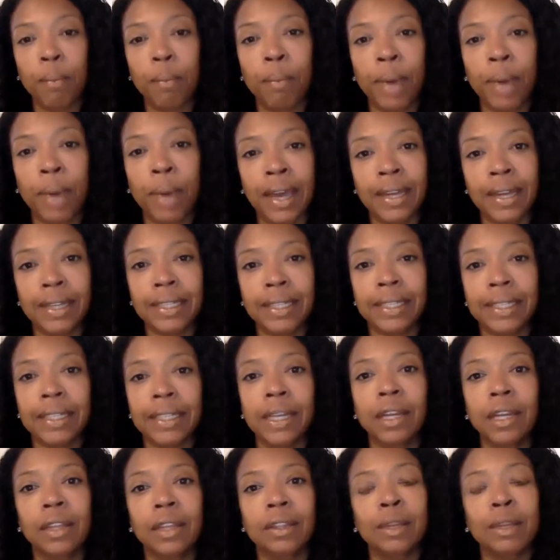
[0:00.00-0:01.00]
But
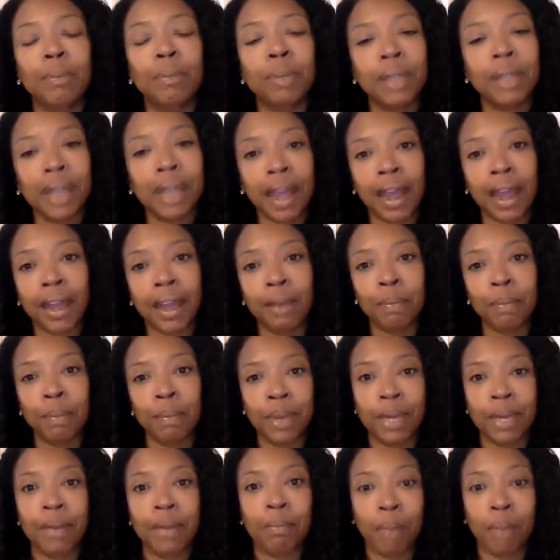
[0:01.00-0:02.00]
the Plan
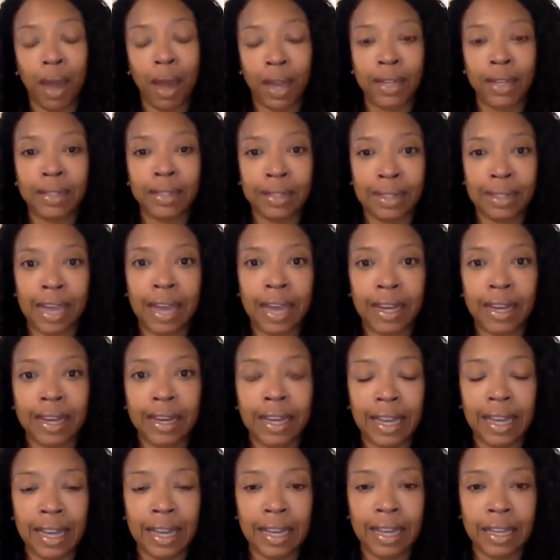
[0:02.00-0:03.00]
B mindset
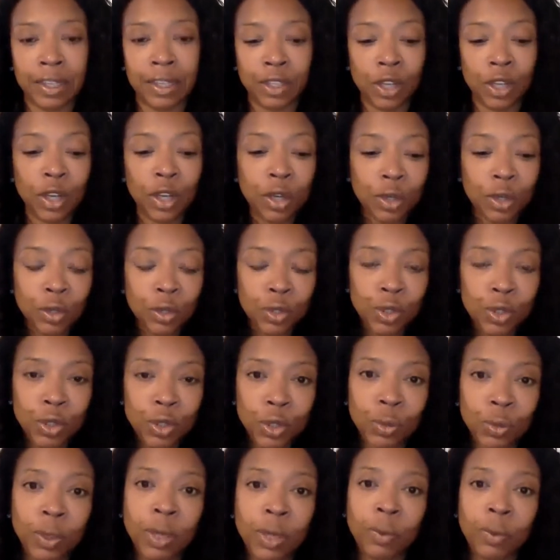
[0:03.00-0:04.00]
is
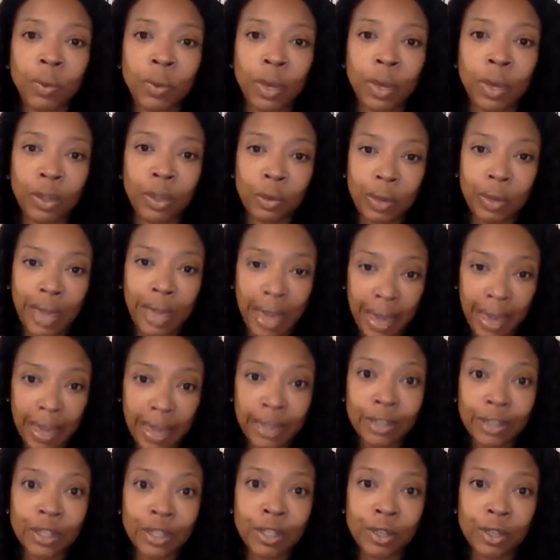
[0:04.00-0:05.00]
doing what you
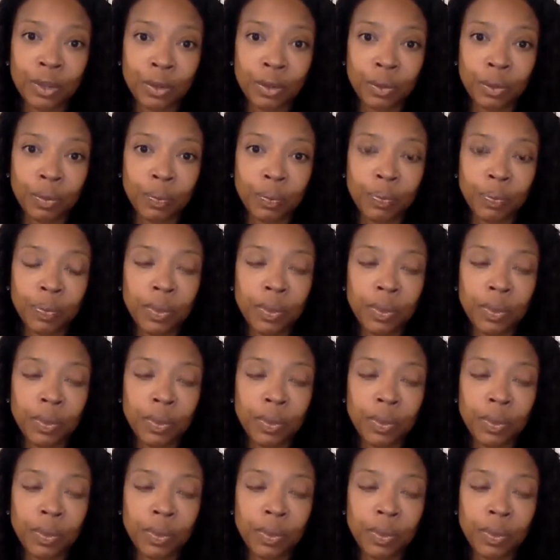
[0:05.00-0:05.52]
can do.